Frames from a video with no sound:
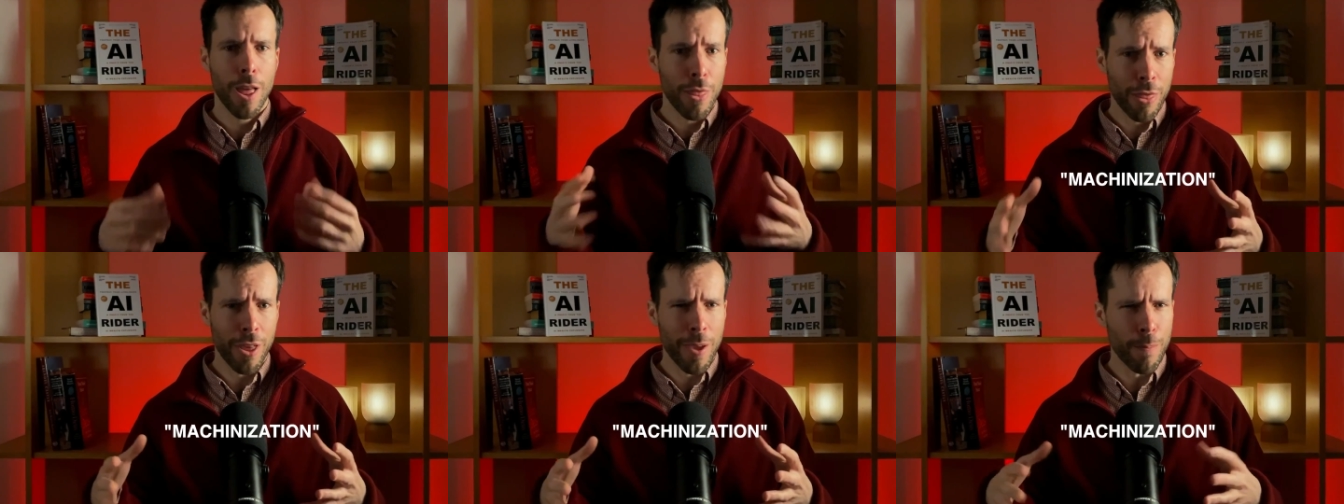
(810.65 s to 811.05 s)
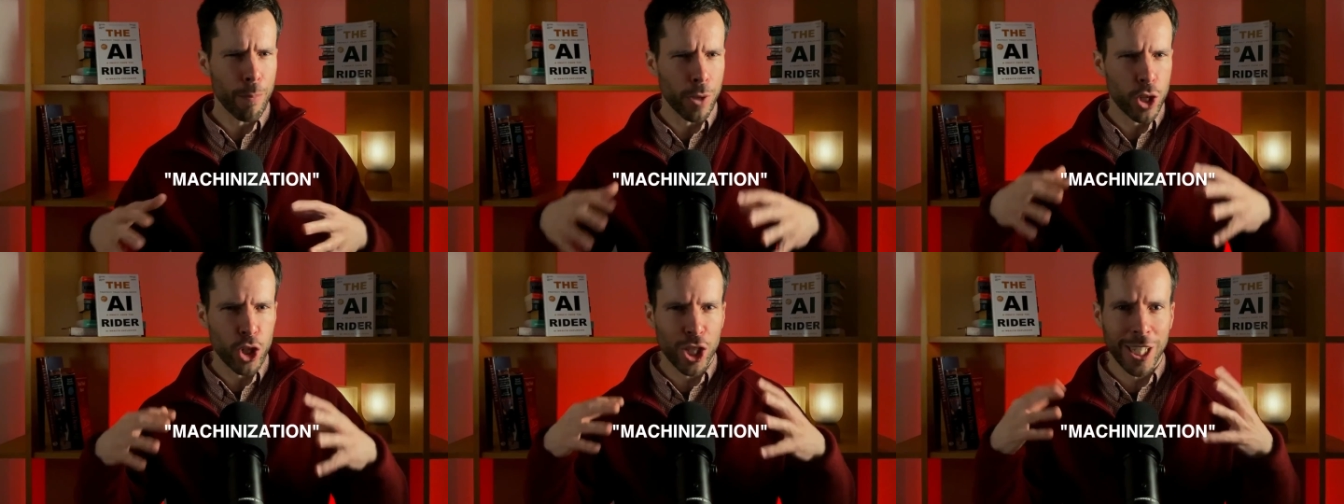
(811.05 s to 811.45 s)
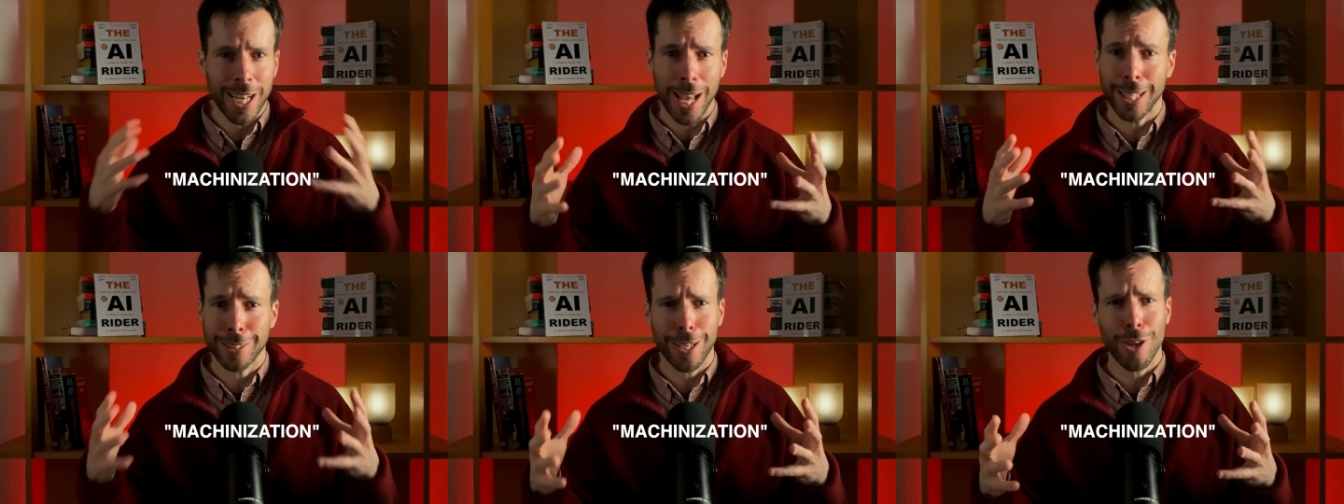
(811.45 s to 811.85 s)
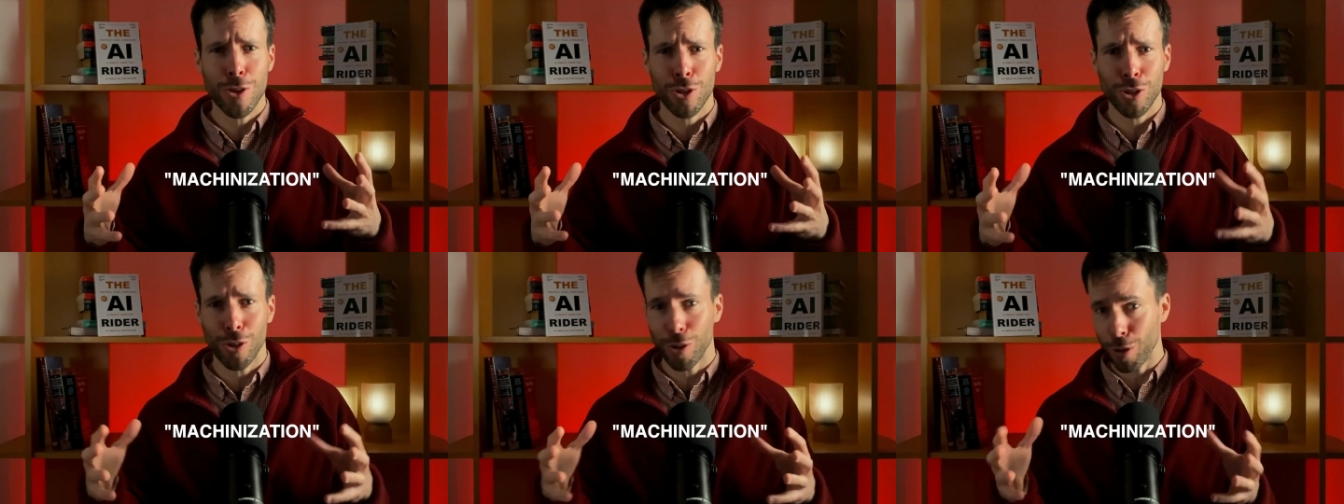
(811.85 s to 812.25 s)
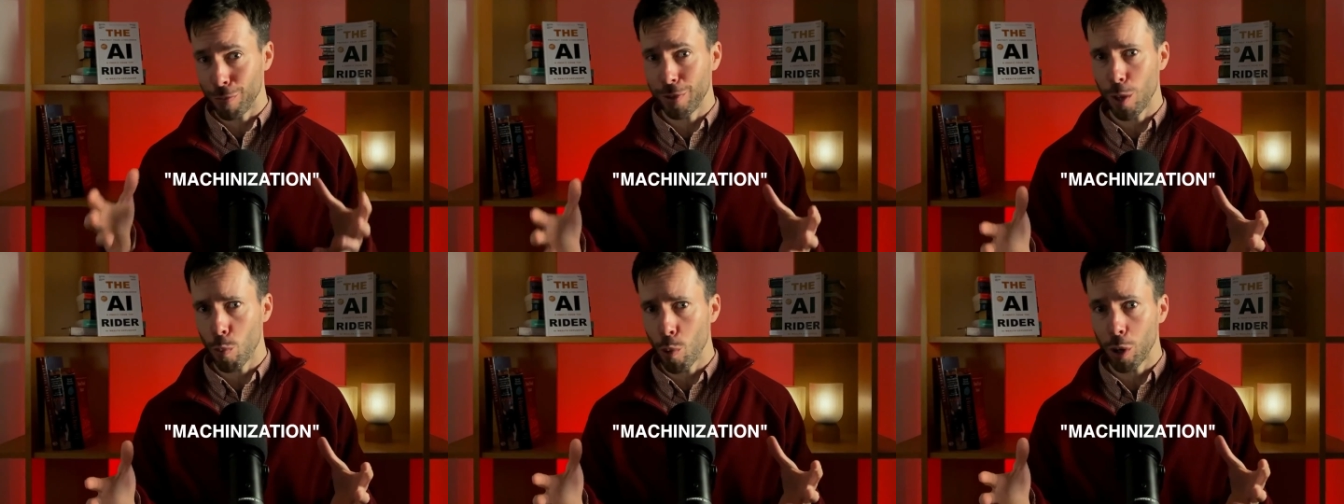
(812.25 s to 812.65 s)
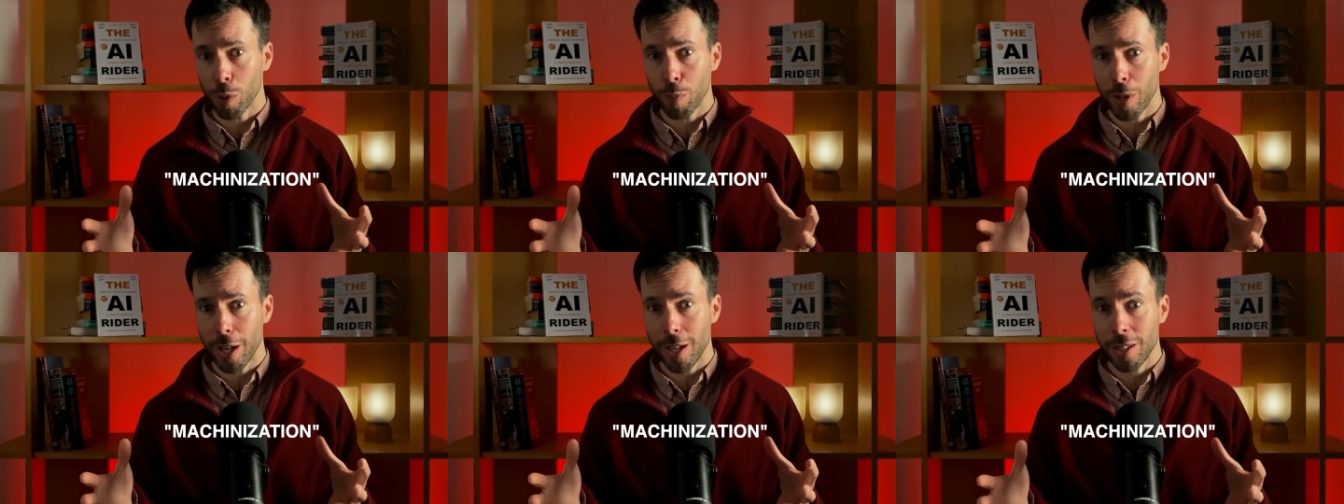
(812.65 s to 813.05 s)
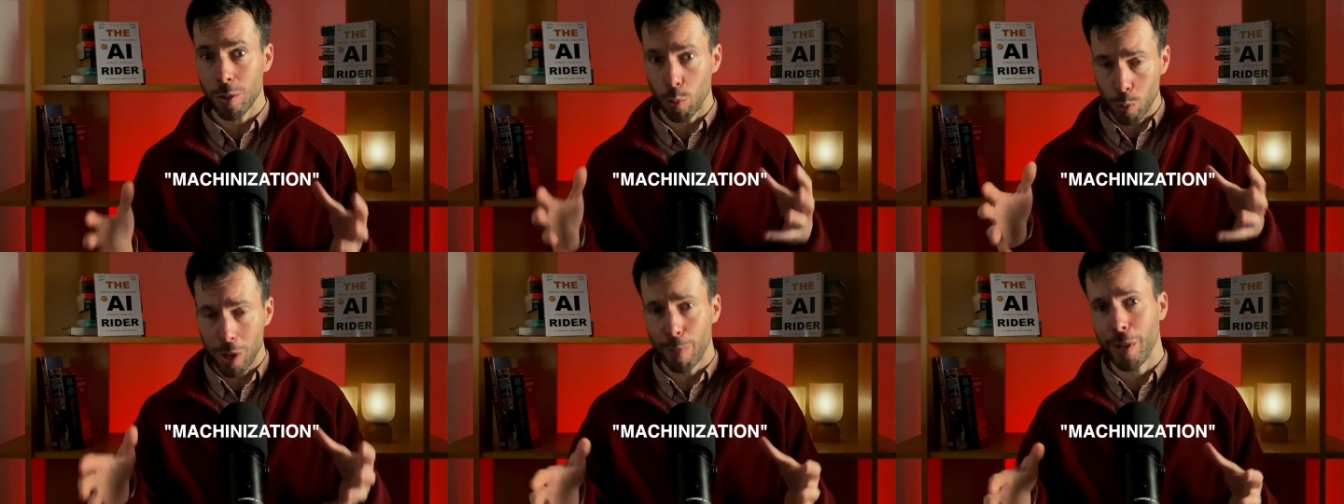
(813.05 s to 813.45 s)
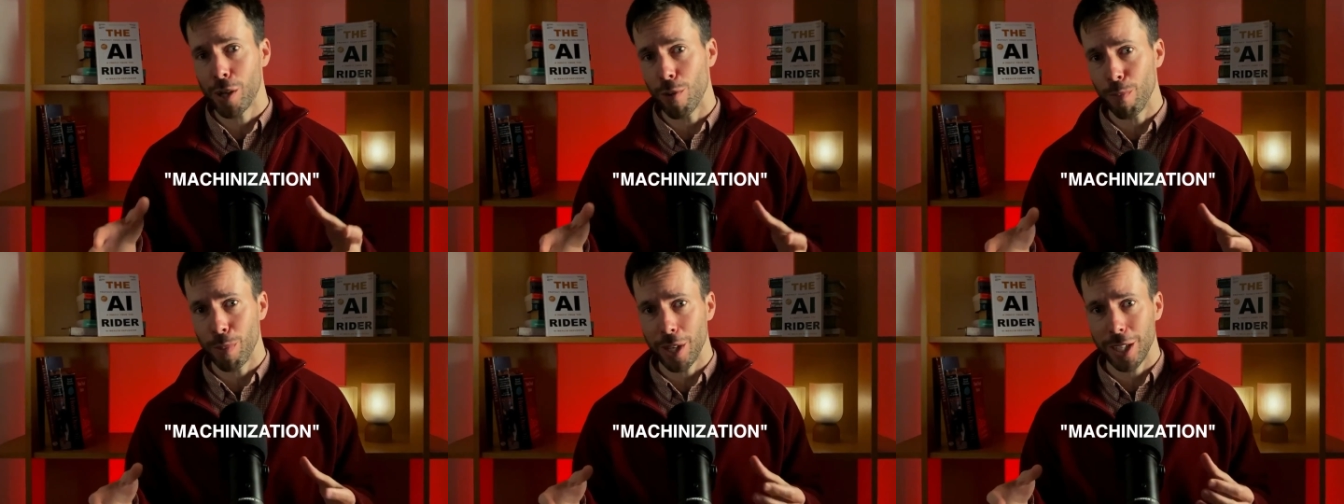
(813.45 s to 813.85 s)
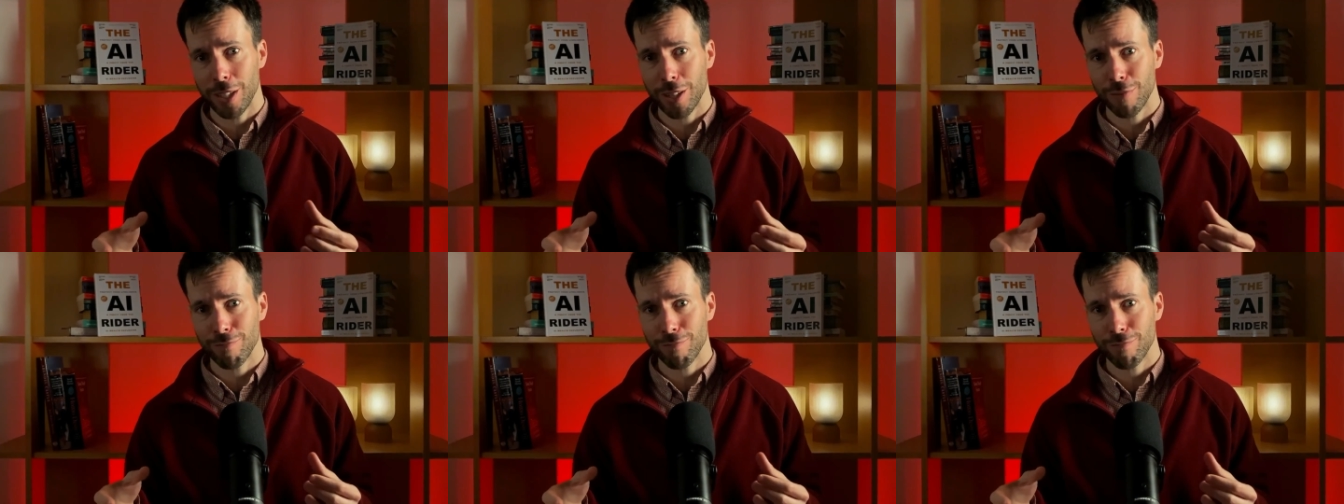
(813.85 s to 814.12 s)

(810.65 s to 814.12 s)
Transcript: The machinization of the workplace will be complete.